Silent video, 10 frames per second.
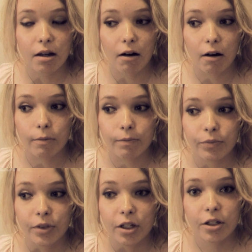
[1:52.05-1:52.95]

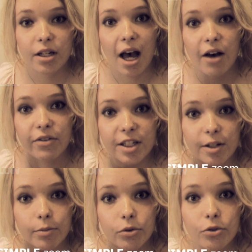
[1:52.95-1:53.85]
to have a
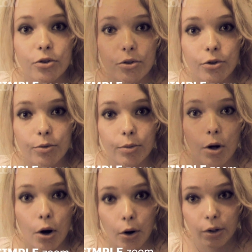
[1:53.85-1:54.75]
simple
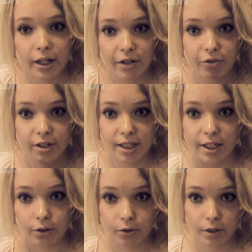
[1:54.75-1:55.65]
zoom on every
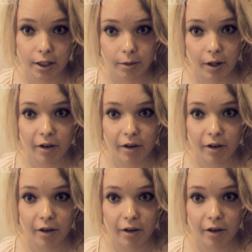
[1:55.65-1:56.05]
single clip.